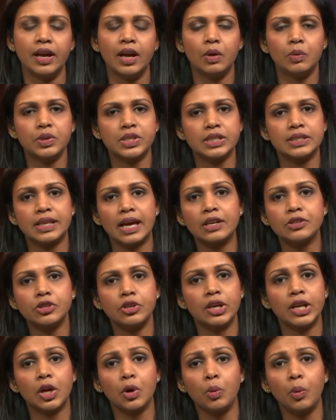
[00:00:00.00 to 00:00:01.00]
which is
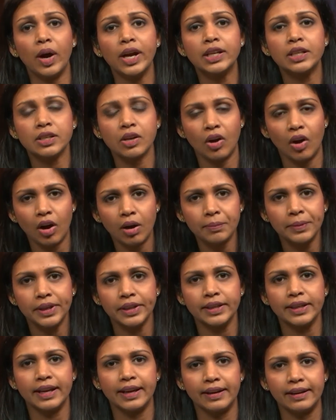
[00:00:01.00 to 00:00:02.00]
actually quite
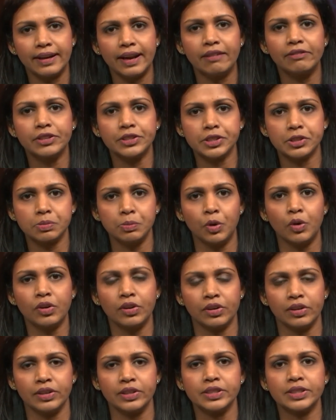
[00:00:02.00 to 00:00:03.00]
common in never
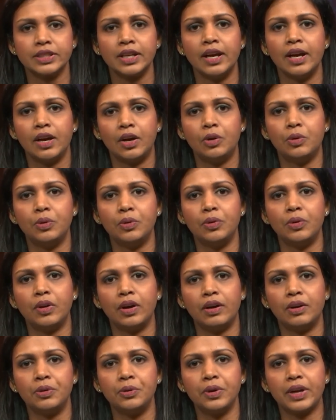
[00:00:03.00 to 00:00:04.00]
smokers
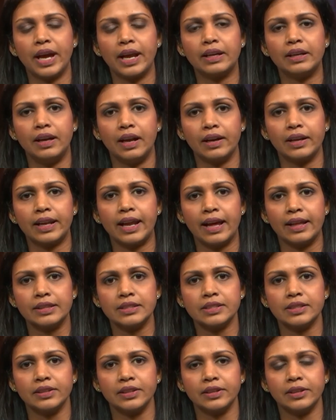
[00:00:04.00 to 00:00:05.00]
who get lung
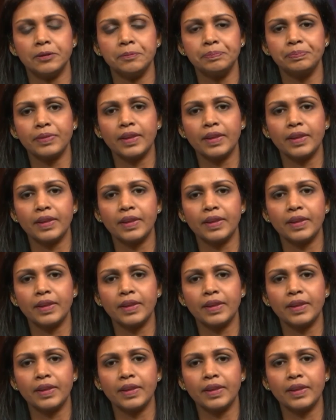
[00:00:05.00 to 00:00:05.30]
cancer.